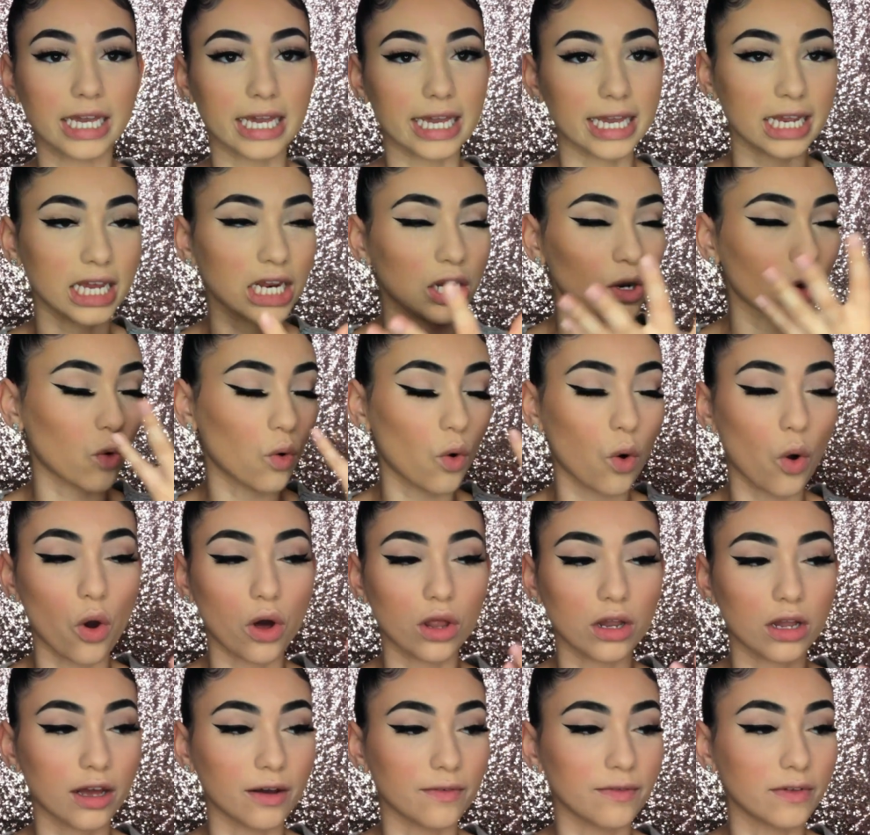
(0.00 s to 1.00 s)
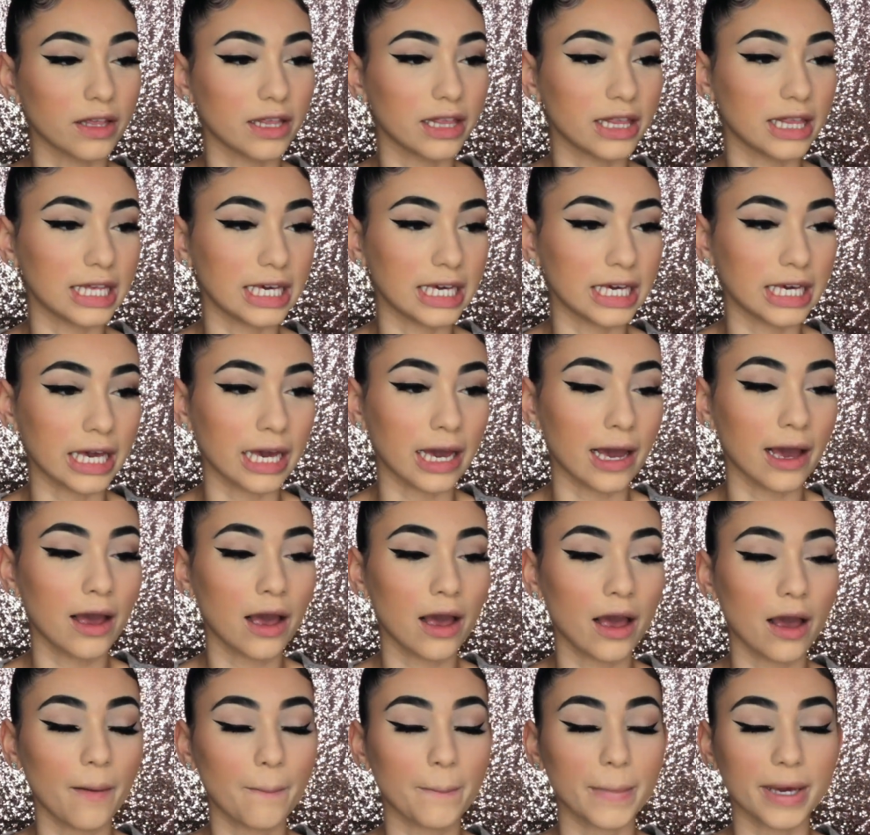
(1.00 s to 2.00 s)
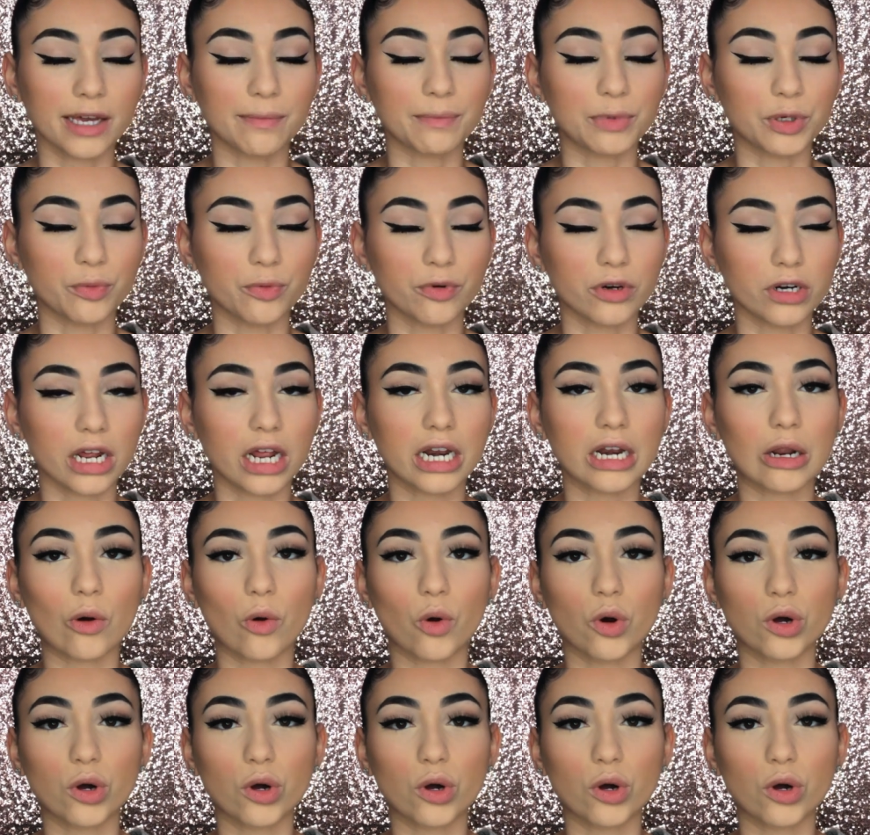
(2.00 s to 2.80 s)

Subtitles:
in all of the makeup you put on.